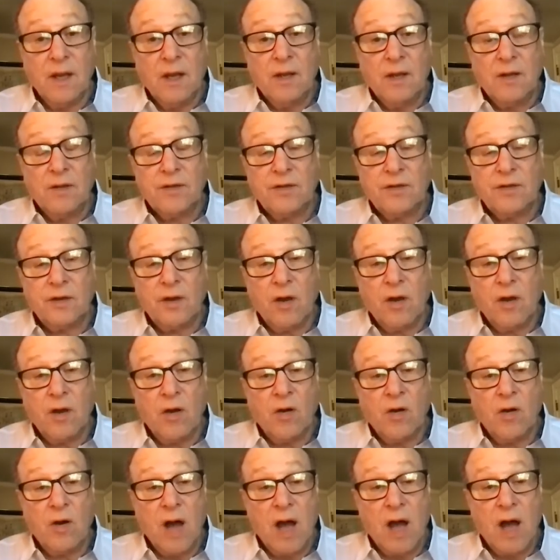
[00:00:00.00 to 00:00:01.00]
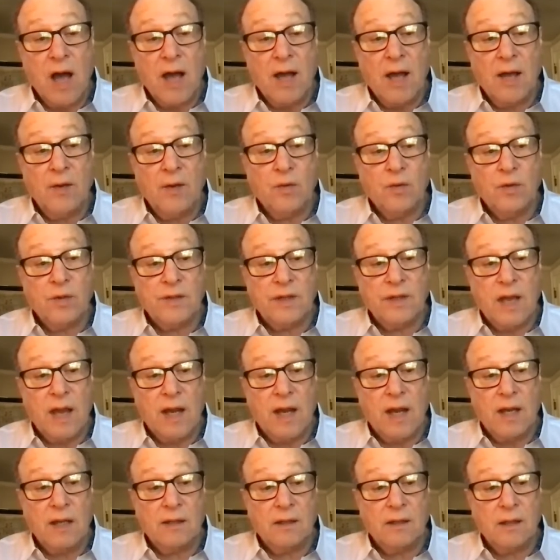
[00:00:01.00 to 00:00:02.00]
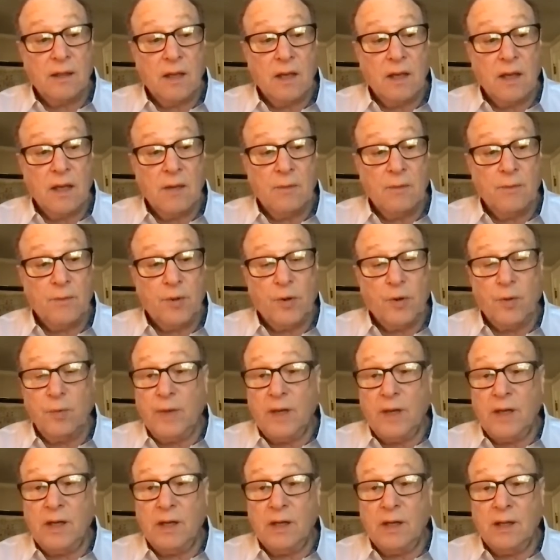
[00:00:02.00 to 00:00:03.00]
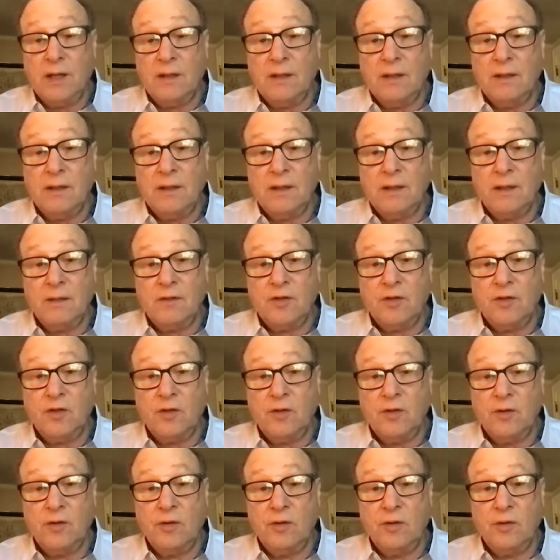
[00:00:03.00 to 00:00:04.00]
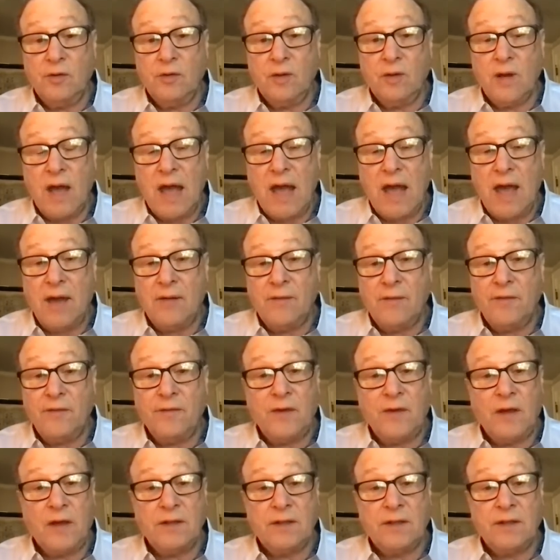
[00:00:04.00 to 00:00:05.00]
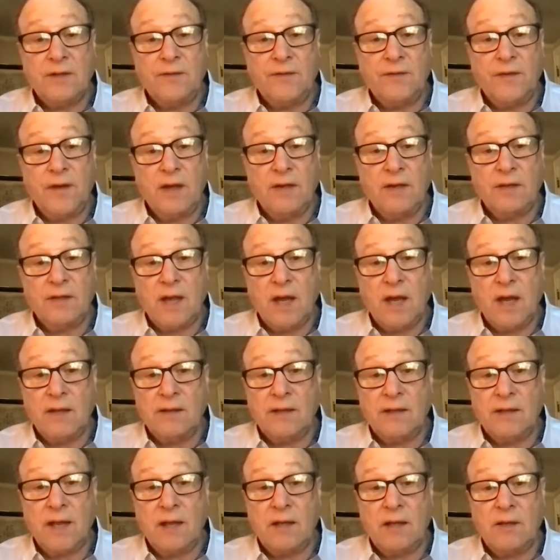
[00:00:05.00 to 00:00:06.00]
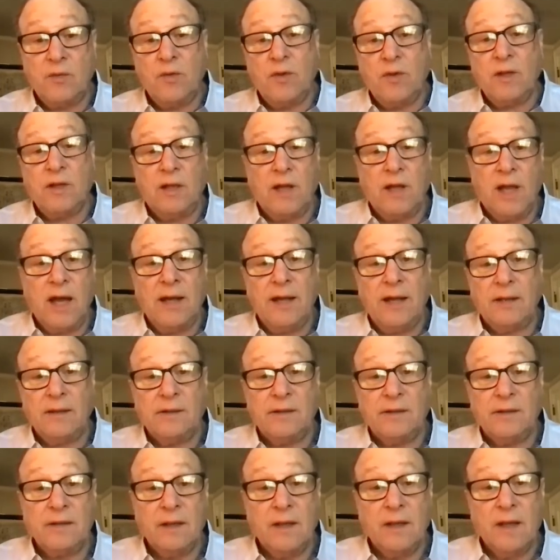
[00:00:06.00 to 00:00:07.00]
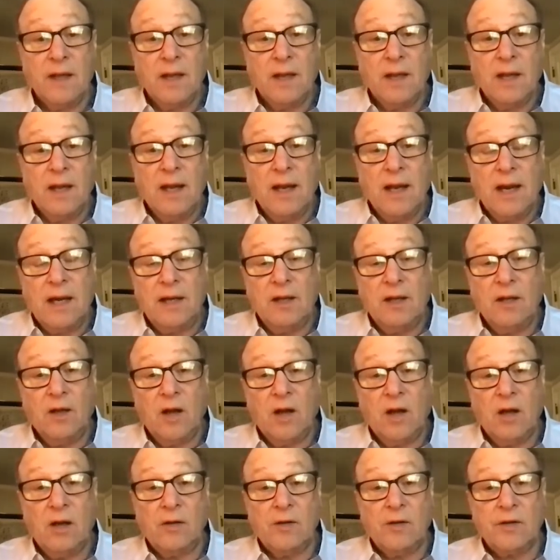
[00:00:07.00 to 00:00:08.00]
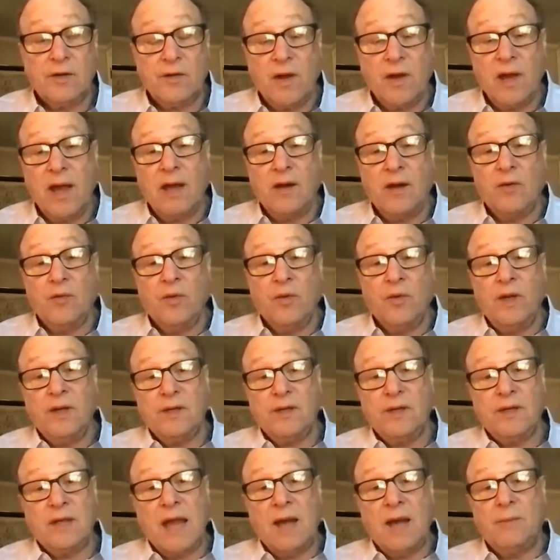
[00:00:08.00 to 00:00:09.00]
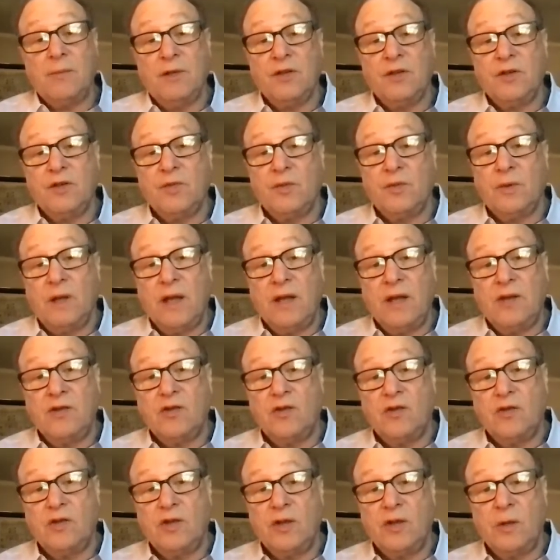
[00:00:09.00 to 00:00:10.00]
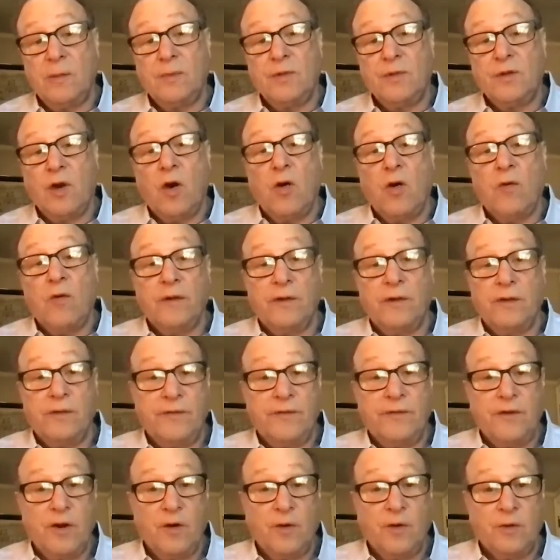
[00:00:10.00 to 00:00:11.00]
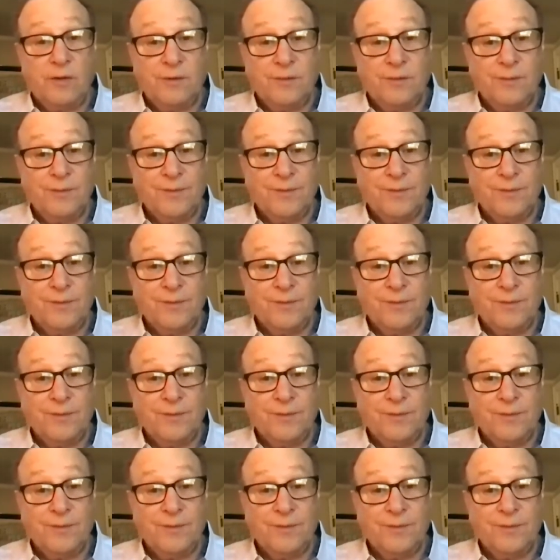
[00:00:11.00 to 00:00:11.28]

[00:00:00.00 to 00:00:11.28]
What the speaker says: So I was not permitted to have face-to-face contact with clients. any longer. So I had to reestablish relationships over the phone